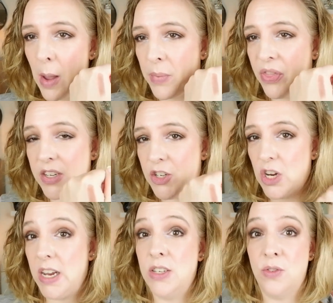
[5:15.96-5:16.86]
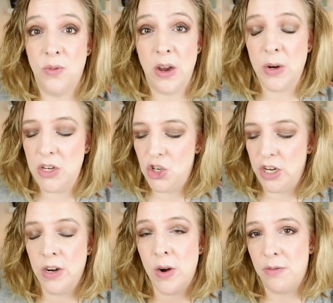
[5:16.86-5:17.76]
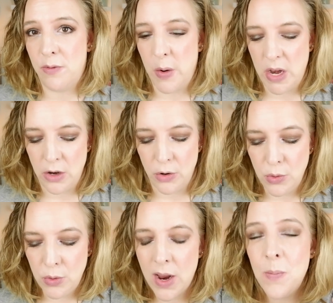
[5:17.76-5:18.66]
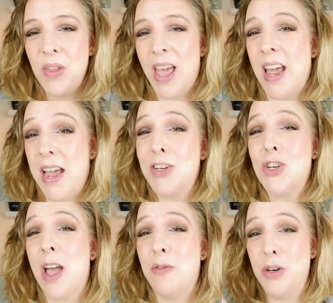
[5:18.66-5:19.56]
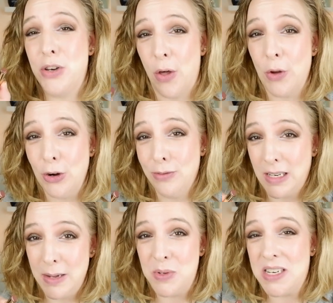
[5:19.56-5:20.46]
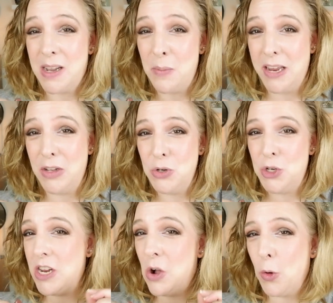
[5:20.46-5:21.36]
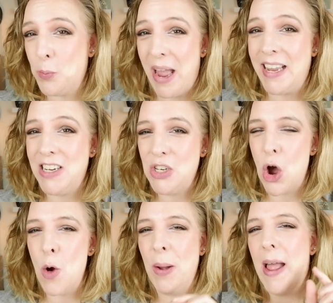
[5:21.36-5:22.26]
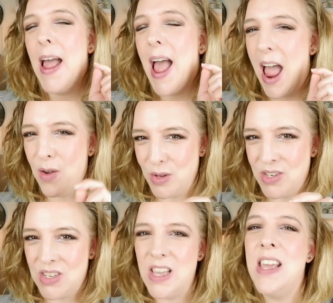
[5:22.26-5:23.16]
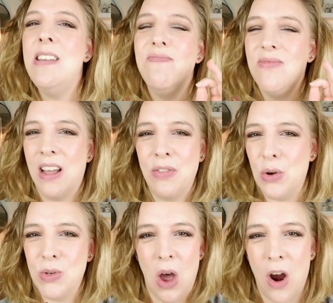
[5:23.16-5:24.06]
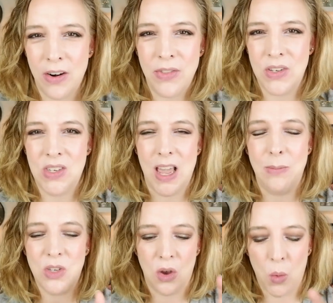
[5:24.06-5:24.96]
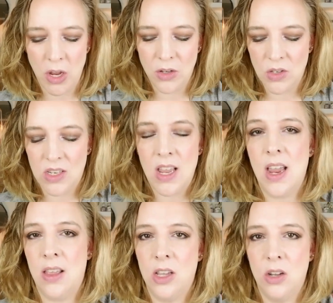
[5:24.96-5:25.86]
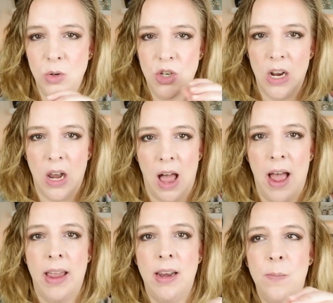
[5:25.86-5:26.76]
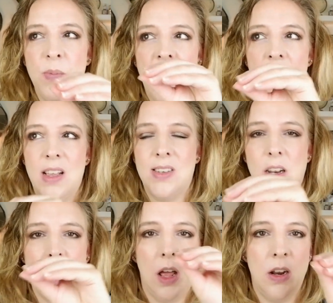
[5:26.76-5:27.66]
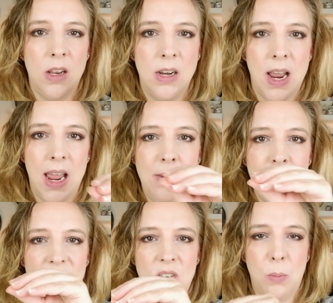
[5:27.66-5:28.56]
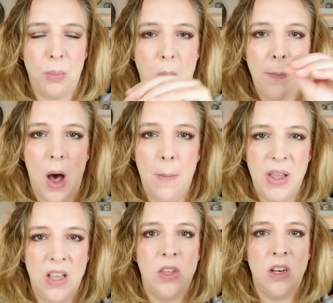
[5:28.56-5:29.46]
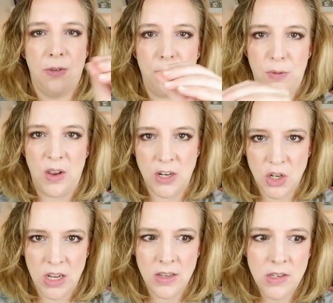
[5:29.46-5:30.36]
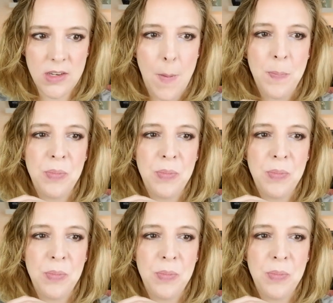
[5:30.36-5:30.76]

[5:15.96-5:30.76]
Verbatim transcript: But this shade is very sheer and very nude, and I actually have another lipstick by Gucci called Peggy Taupe, and we'll see that those aren't the same. So what you'll see in the Gucci line is that a lot of the names pop up in the different finishes,